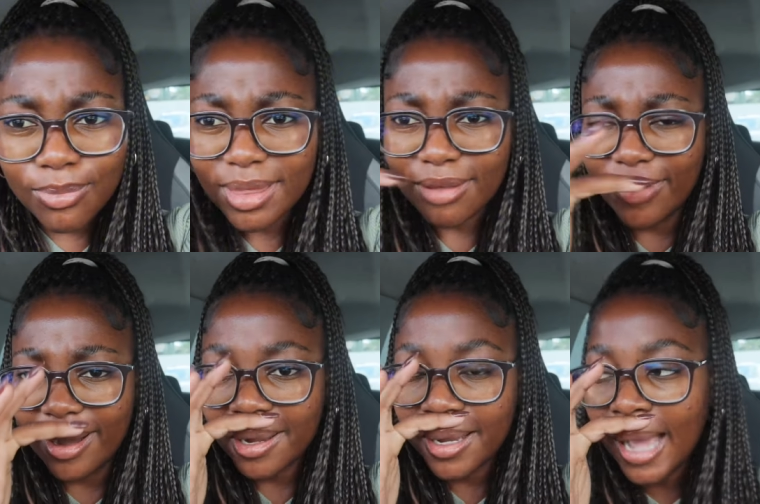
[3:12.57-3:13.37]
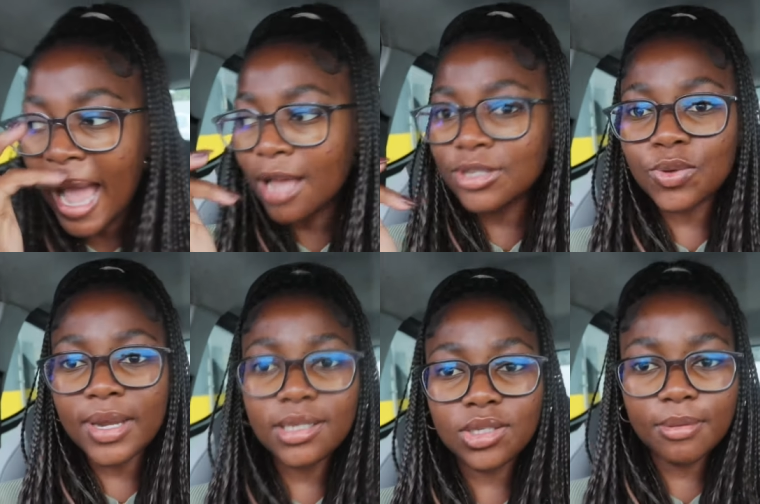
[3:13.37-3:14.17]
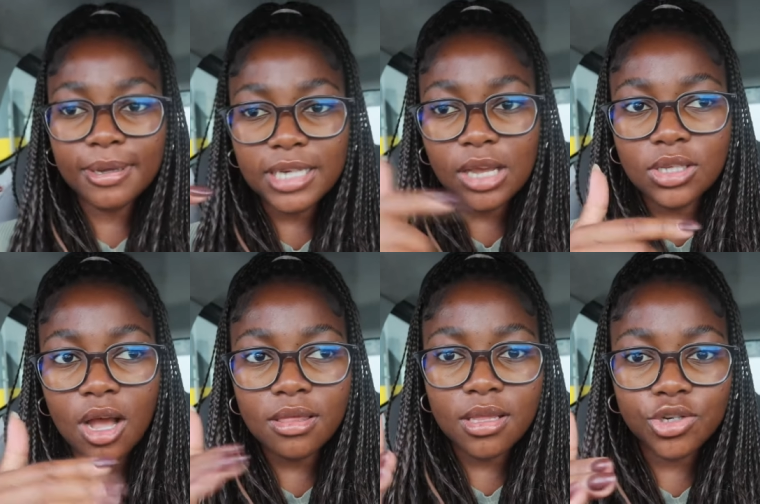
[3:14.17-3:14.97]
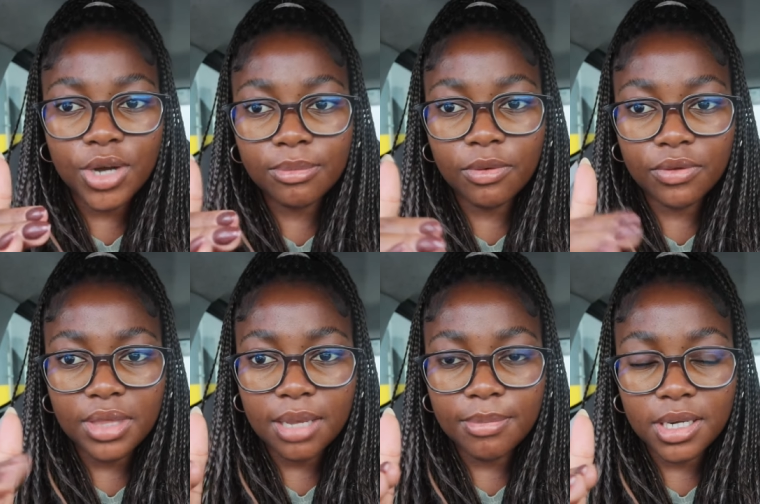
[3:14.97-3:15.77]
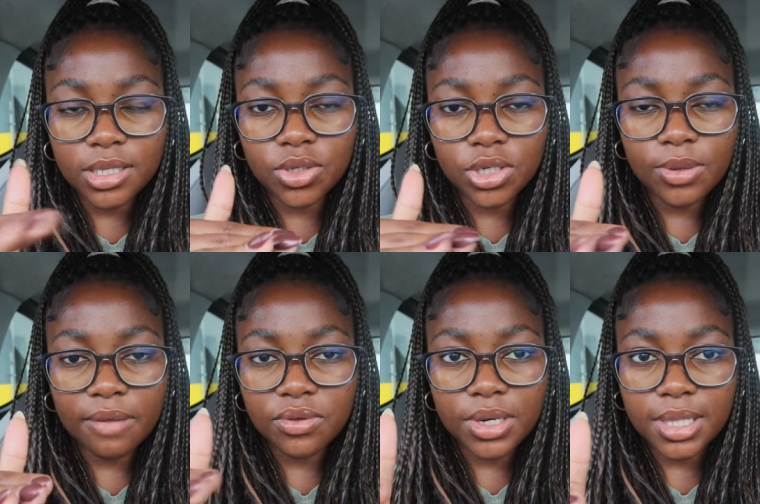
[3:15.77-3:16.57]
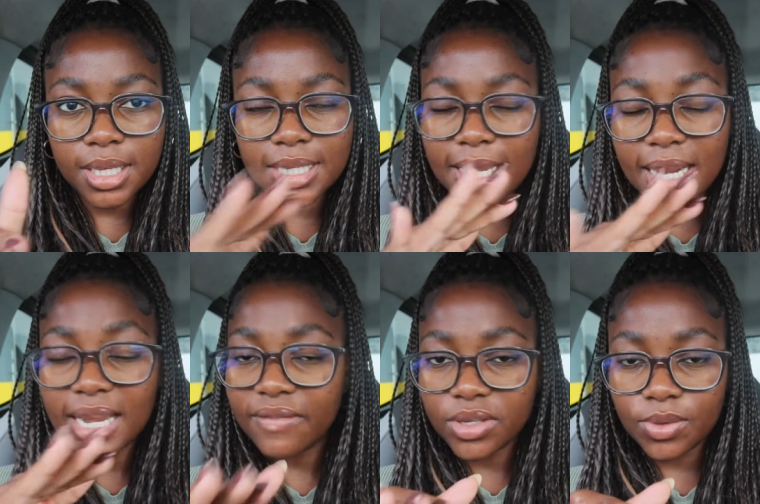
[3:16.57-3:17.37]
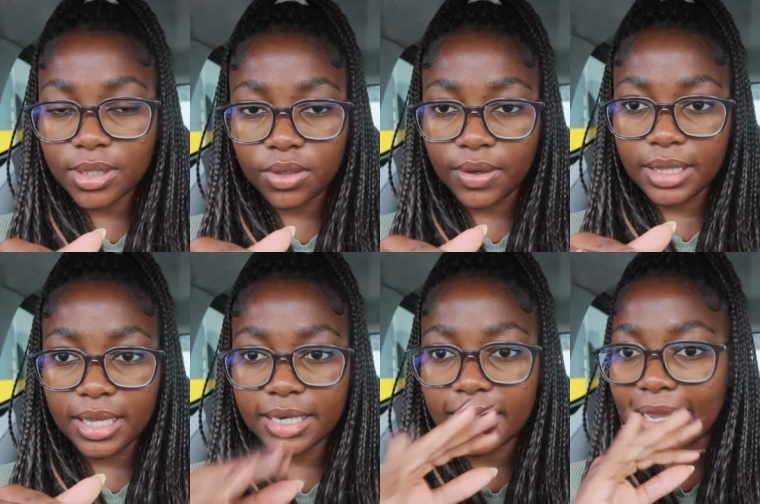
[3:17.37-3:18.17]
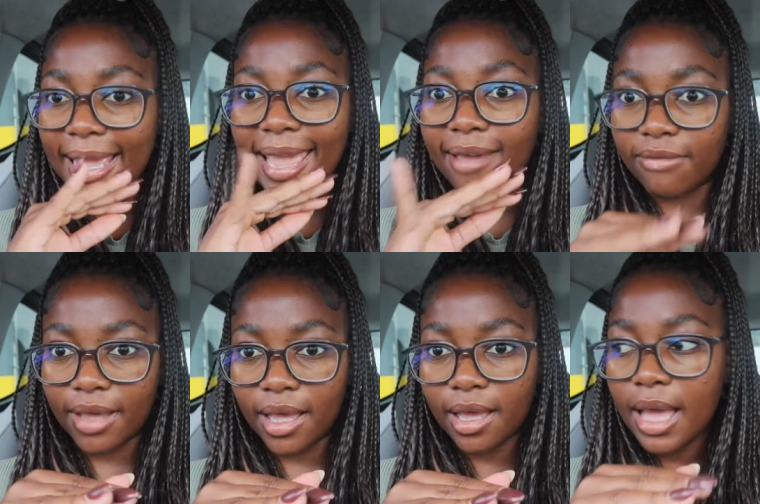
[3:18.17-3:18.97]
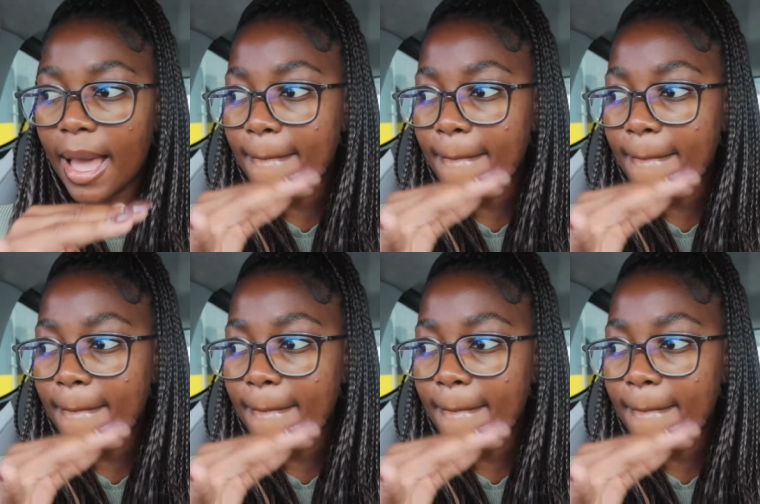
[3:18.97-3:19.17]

what the fuck i was sweating so much i was on the treadmill for 30 minutes doing 12 3 30 and i never sweat doing that like ever